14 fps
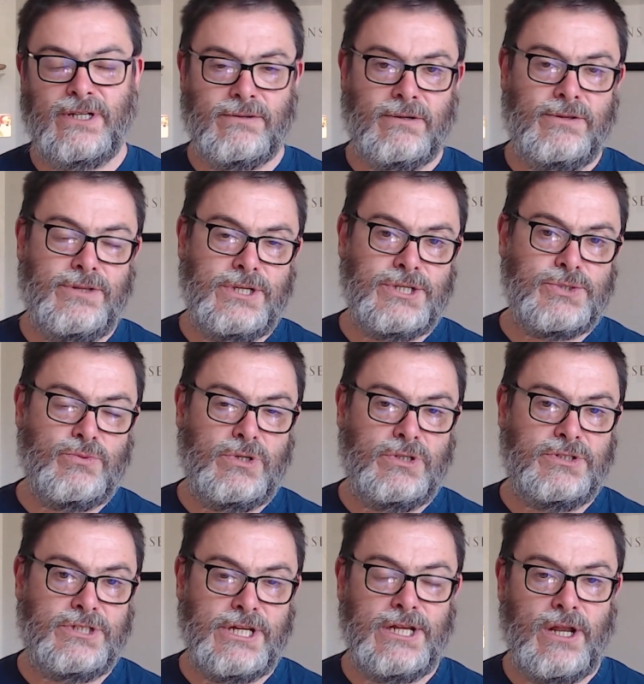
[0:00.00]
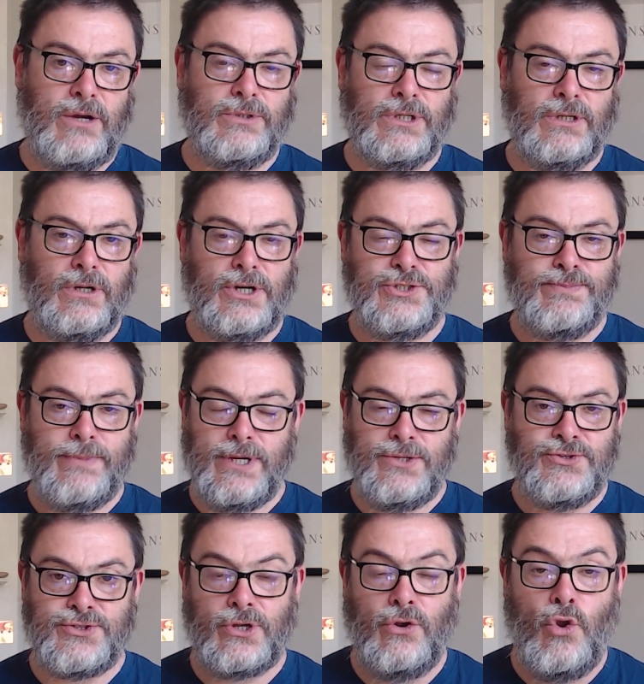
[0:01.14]
Now, this word delocalized
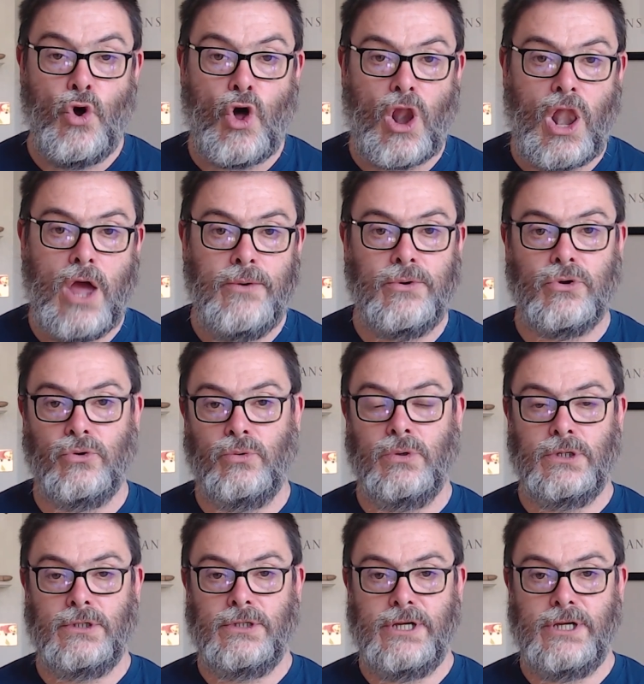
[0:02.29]
means not local.